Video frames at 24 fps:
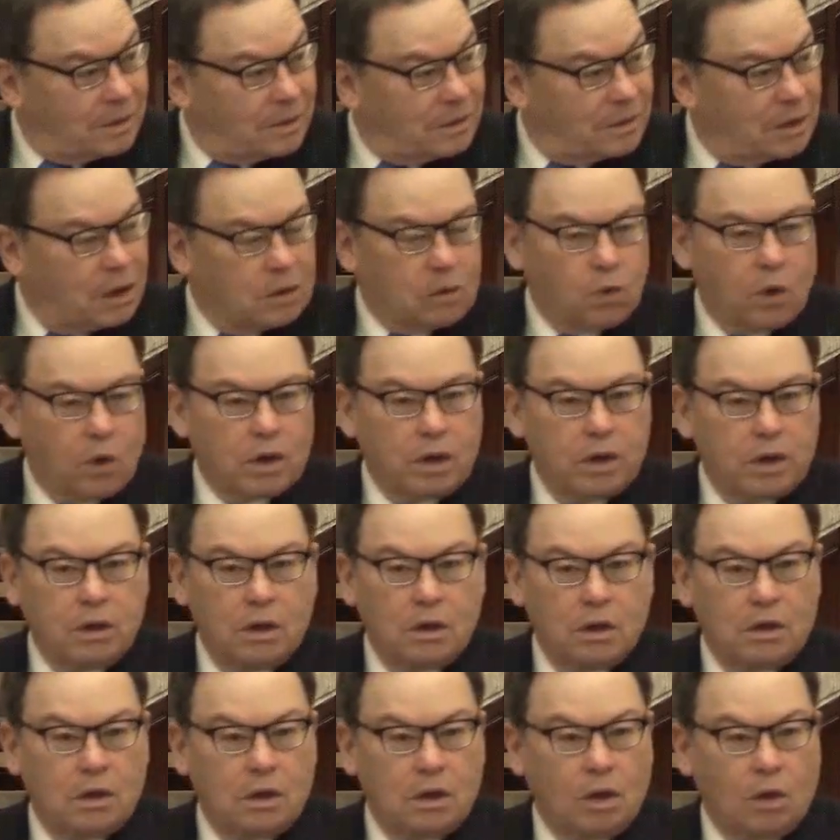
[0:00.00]
they really
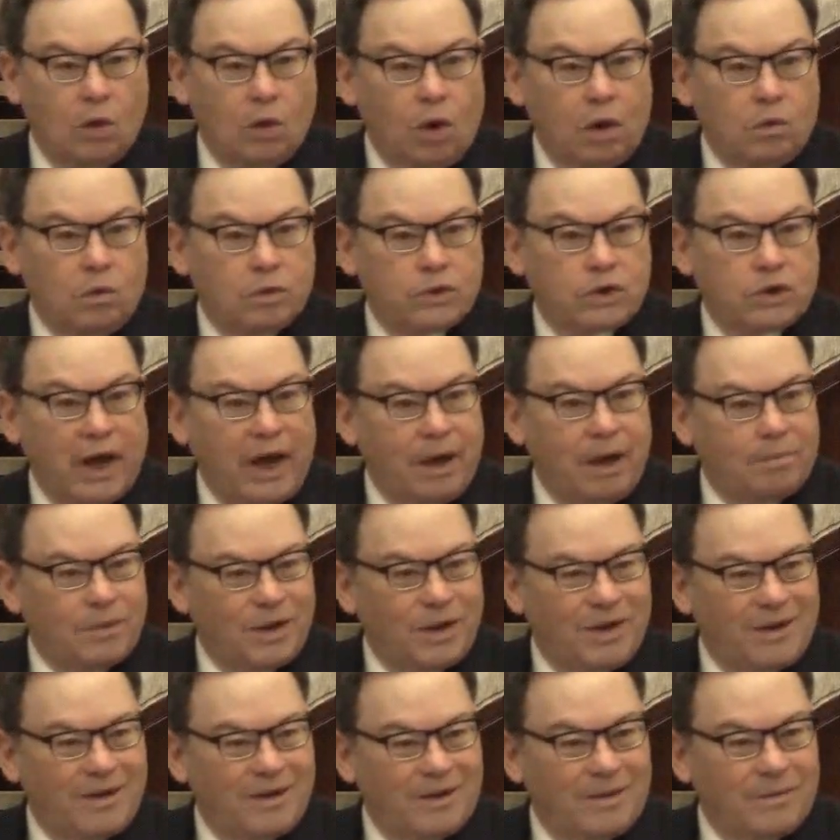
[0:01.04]
didn't know what was
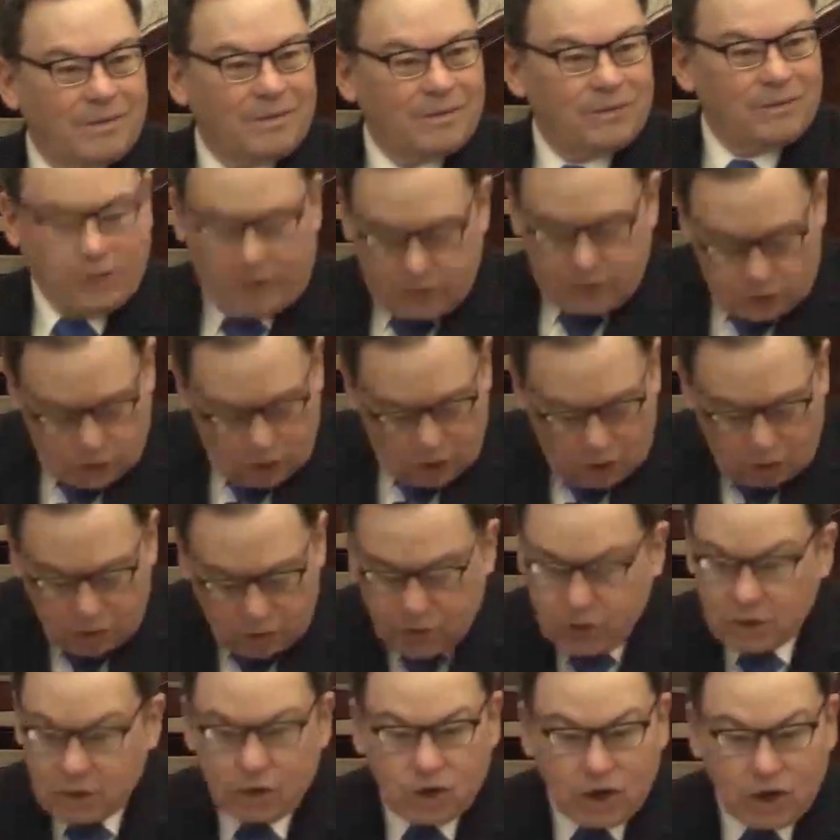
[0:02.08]
happening. There's no
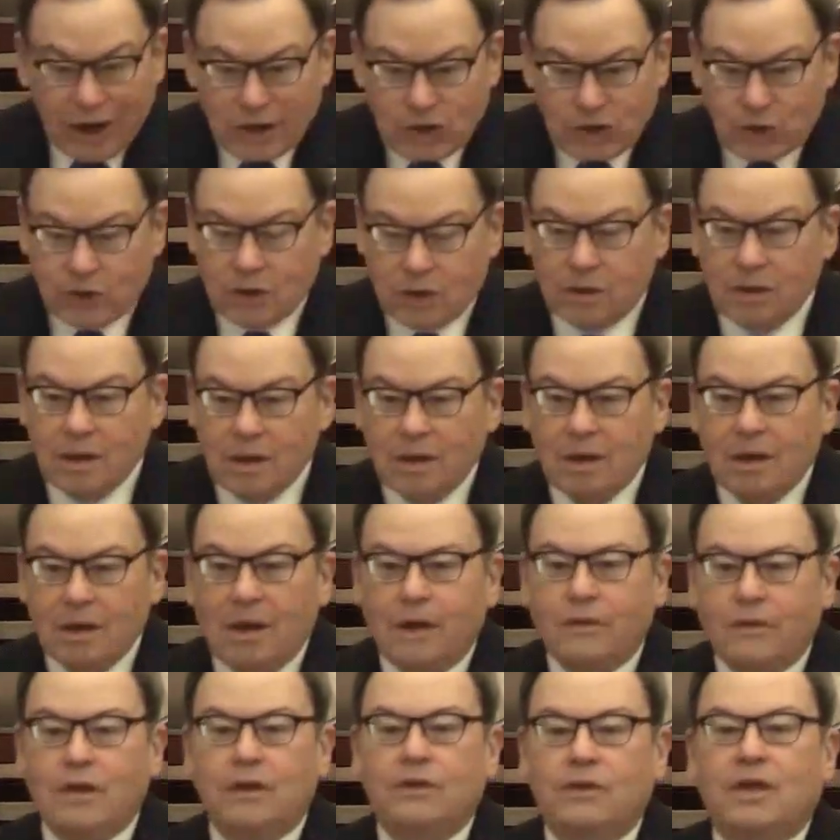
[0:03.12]
suggestion
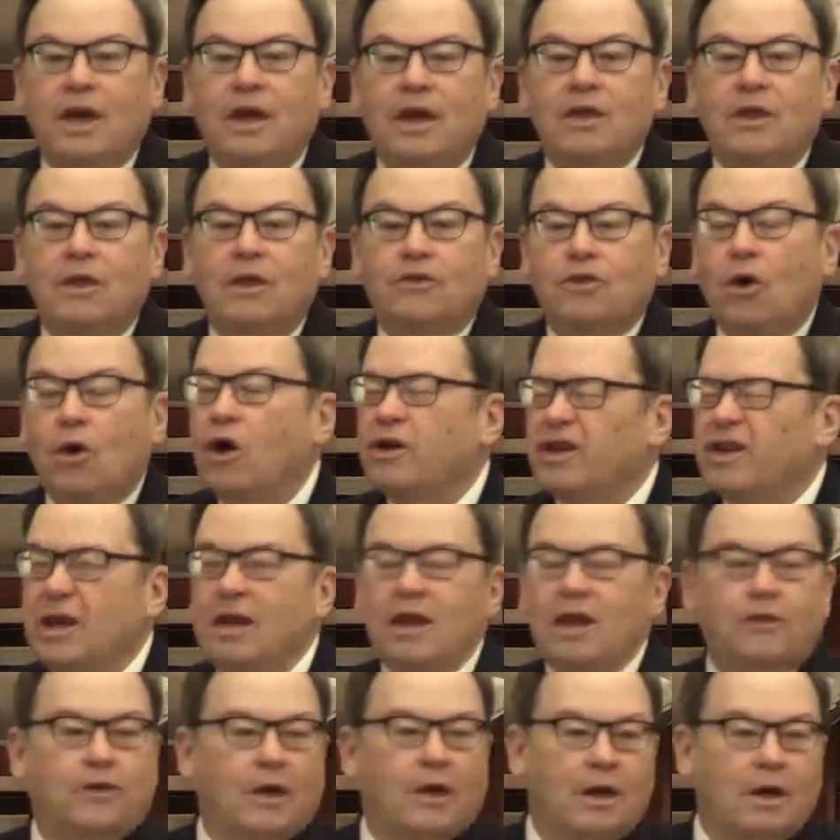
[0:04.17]
that they thought
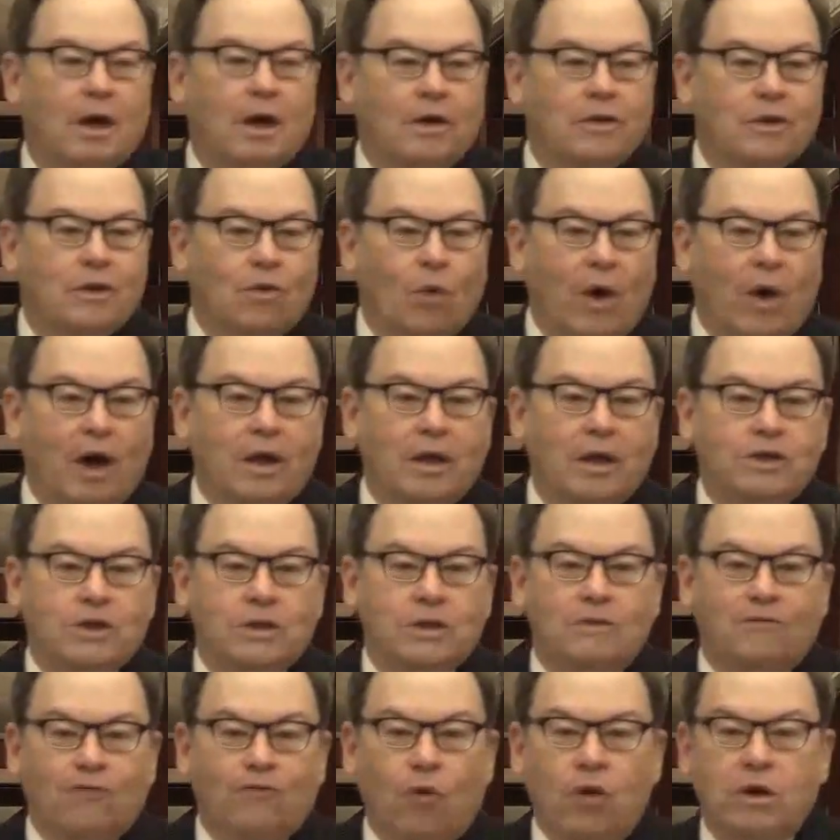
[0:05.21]
anything other, well, it's
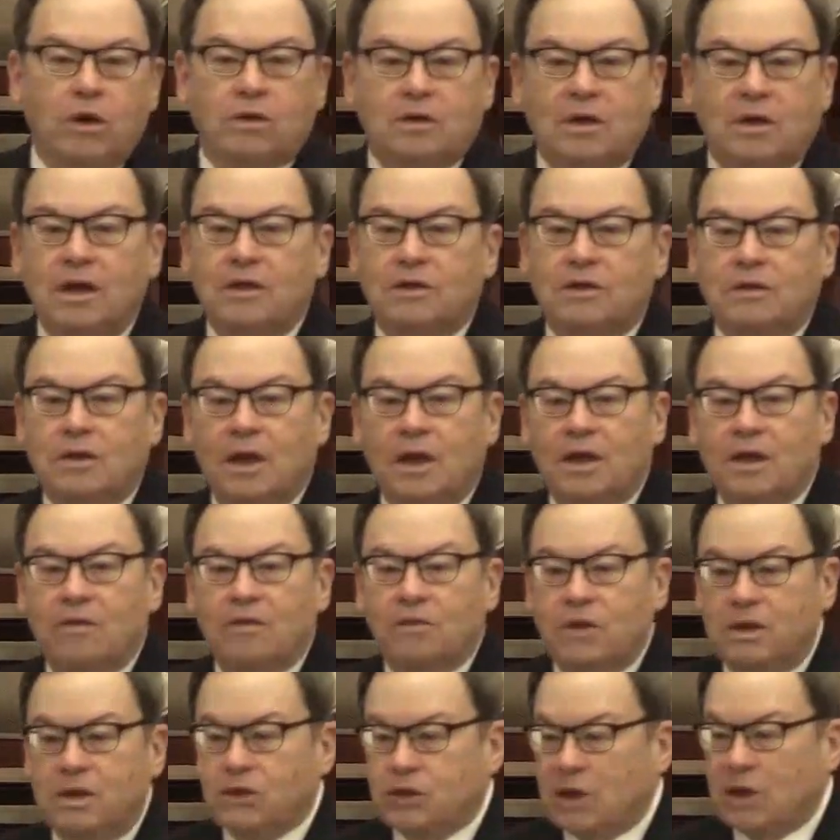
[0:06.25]
the 14th day of
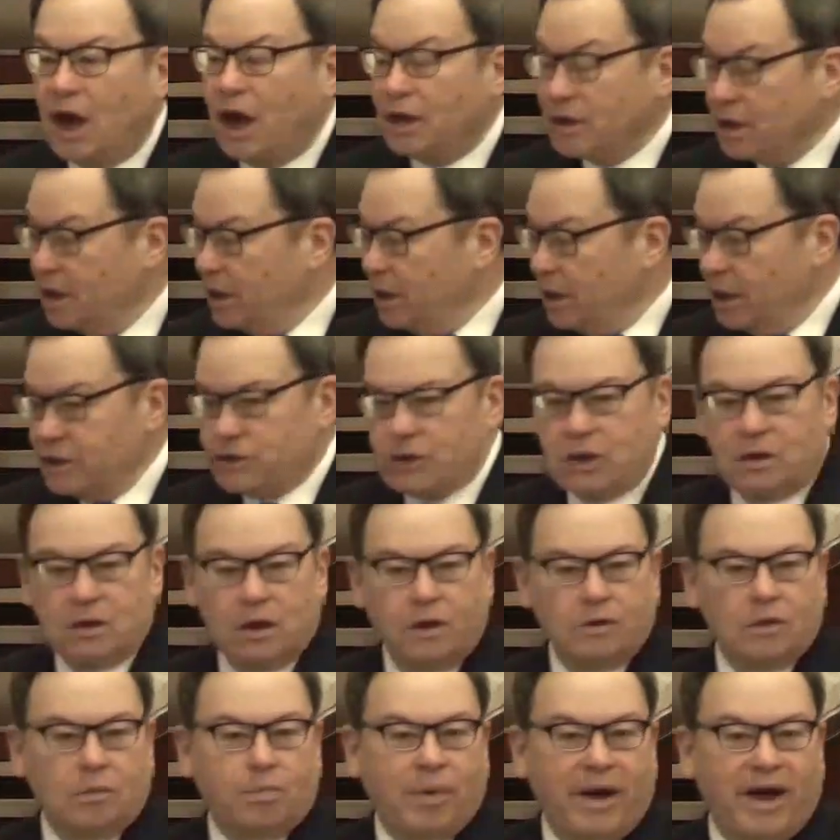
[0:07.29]
Nisan, it's
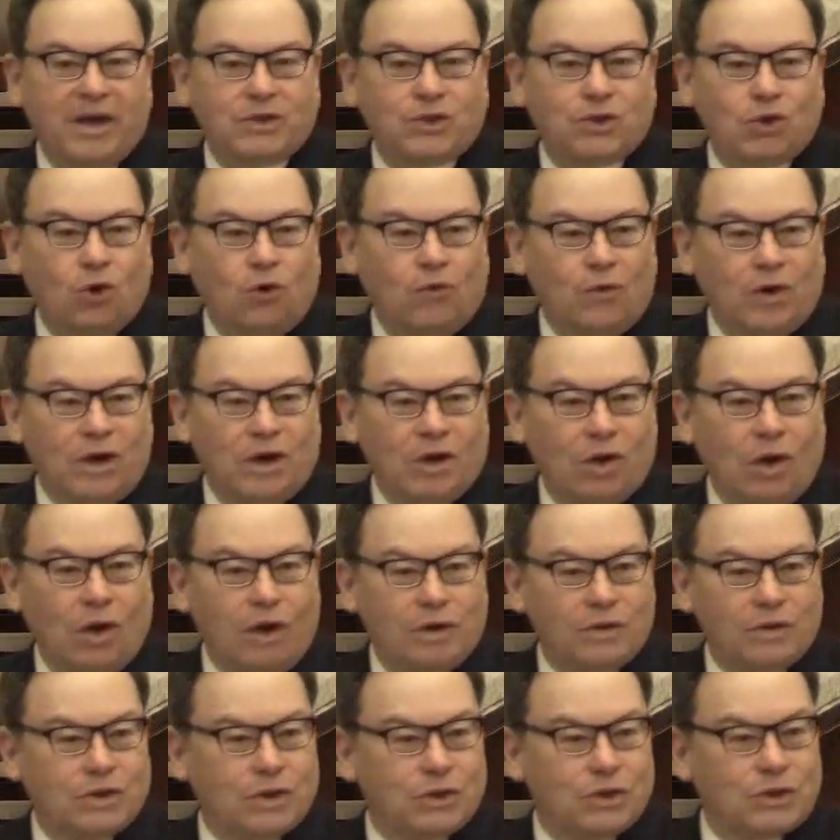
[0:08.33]
another Passover in a
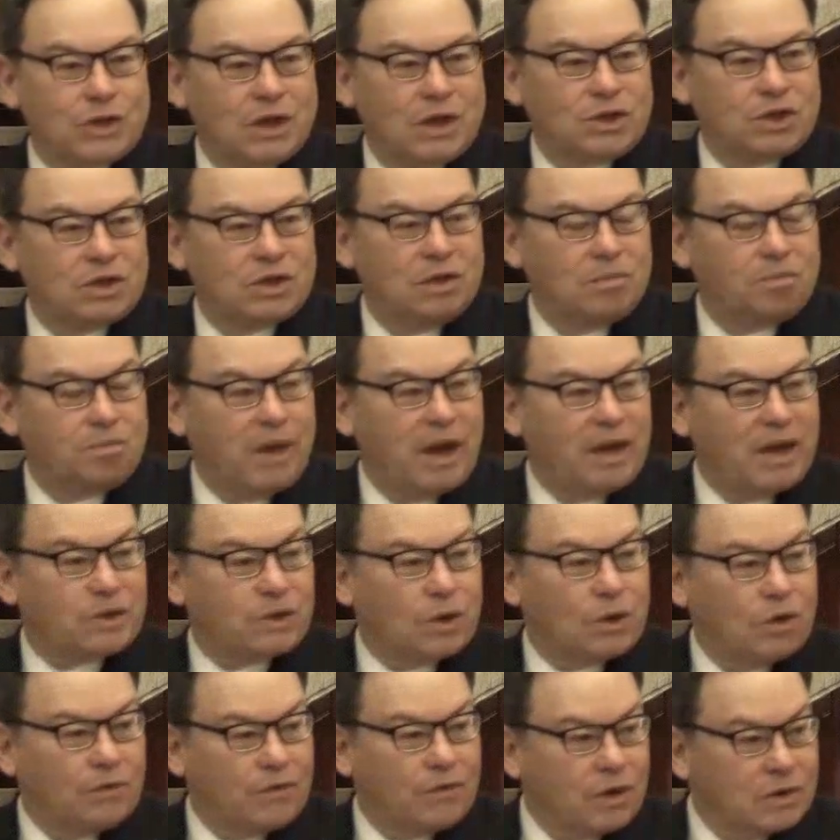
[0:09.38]
long succession of
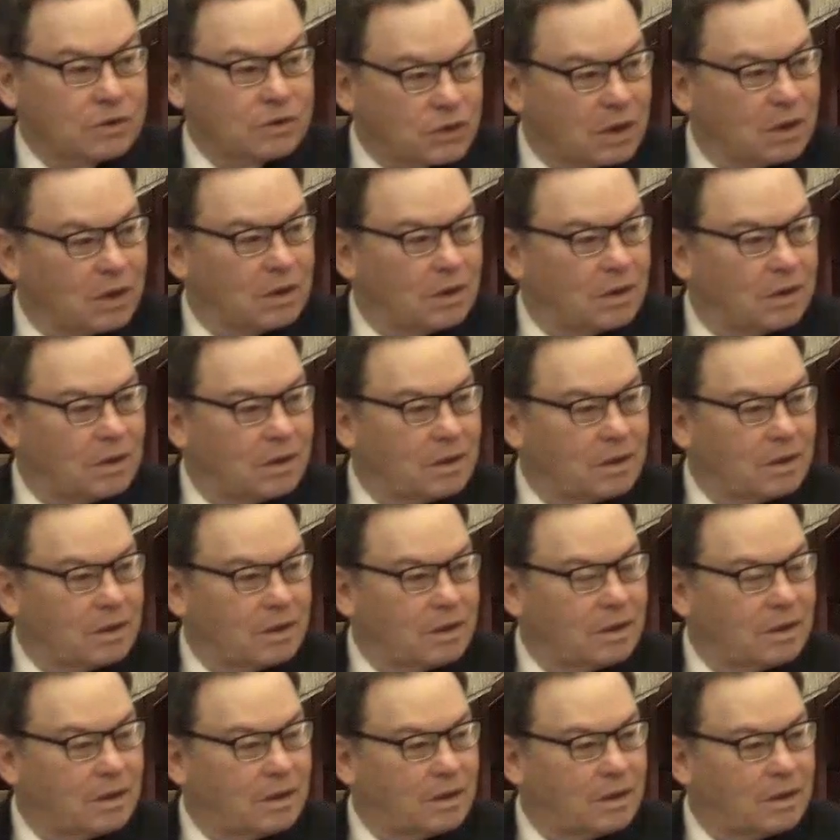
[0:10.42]
Passovers.
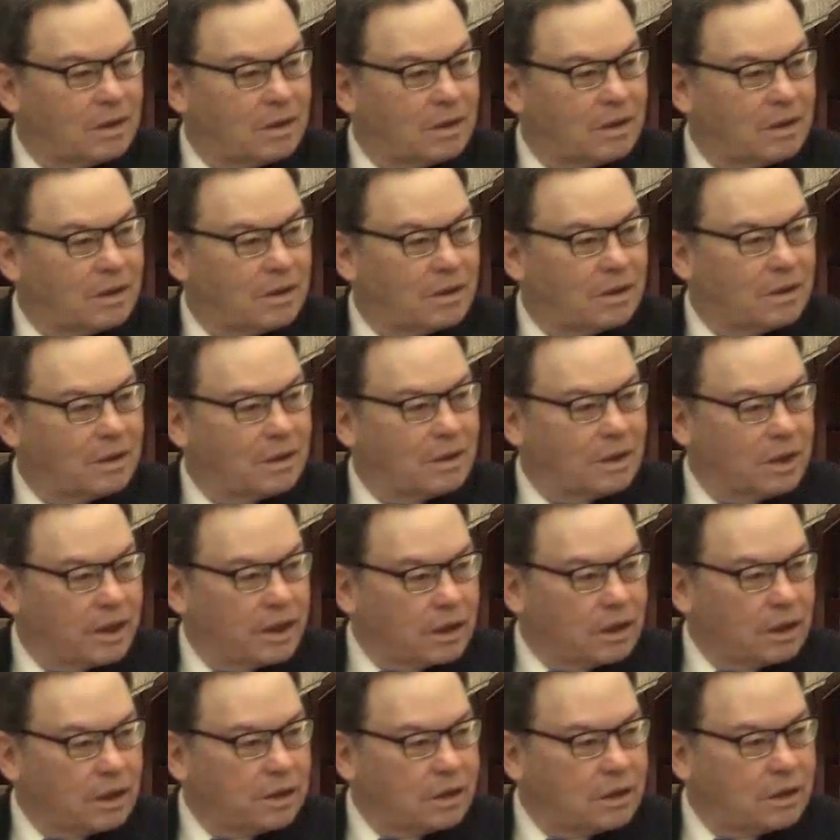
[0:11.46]

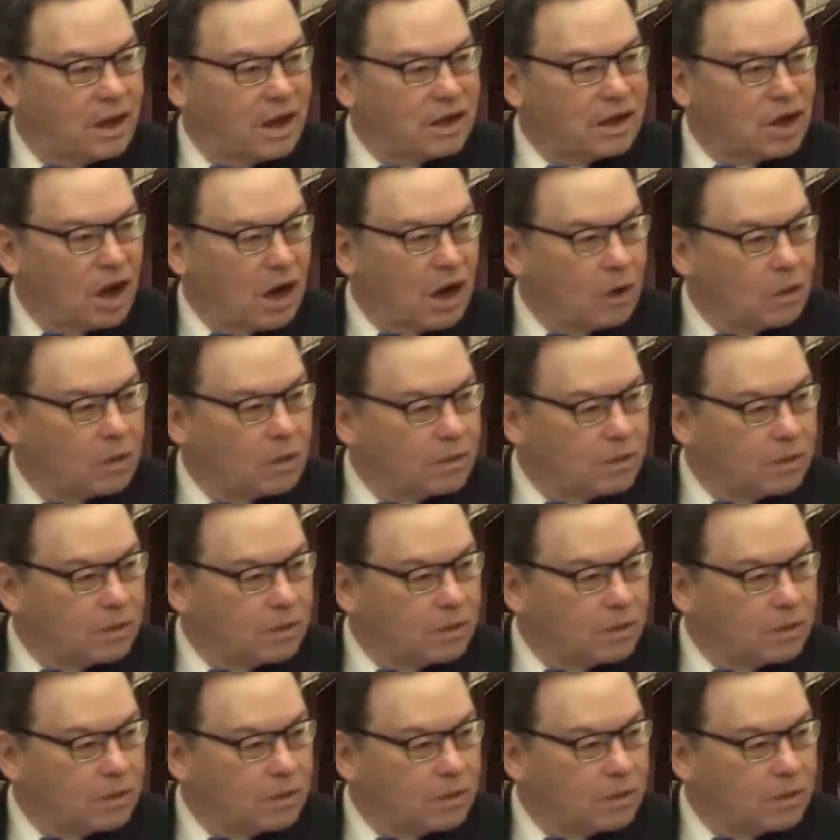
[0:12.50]
Little did they know